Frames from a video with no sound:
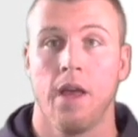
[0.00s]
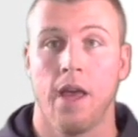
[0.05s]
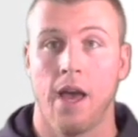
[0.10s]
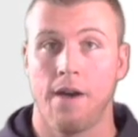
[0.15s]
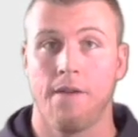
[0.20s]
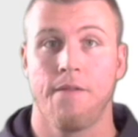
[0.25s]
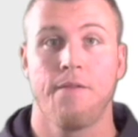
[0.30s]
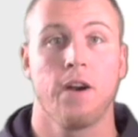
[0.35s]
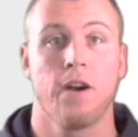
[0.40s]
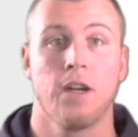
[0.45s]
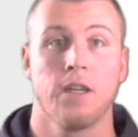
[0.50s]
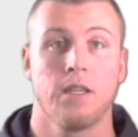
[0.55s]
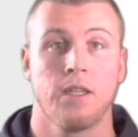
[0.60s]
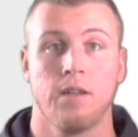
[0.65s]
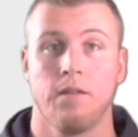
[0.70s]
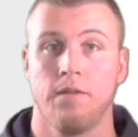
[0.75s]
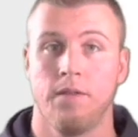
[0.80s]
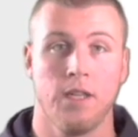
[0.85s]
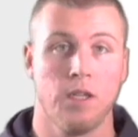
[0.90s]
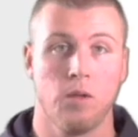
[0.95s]
at
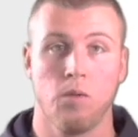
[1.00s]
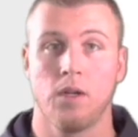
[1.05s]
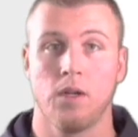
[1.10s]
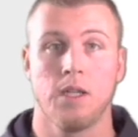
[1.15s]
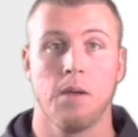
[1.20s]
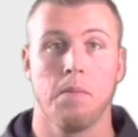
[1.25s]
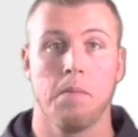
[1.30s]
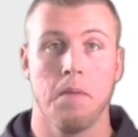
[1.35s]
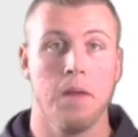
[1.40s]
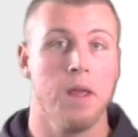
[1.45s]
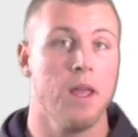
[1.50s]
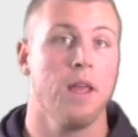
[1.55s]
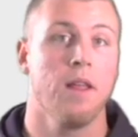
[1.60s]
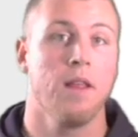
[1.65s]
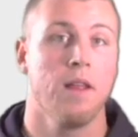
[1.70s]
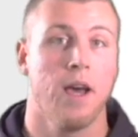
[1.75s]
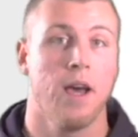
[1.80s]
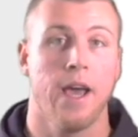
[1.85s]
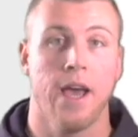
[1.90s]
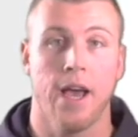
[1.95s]
first, this wasn't
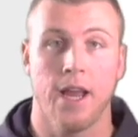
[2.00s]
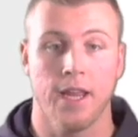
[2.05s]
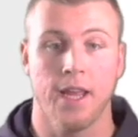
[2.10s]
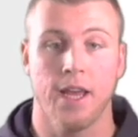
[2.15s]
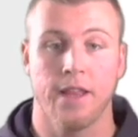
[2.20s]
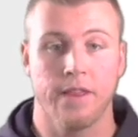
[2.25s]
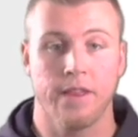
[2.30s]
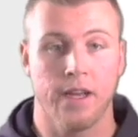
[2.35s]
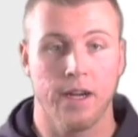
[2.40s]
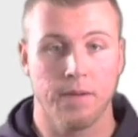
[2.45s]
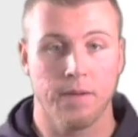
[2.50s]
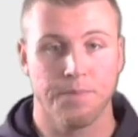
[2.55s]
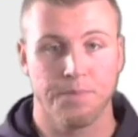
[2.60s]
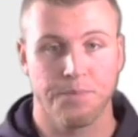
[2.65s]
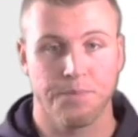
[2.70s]
me, I had to get there.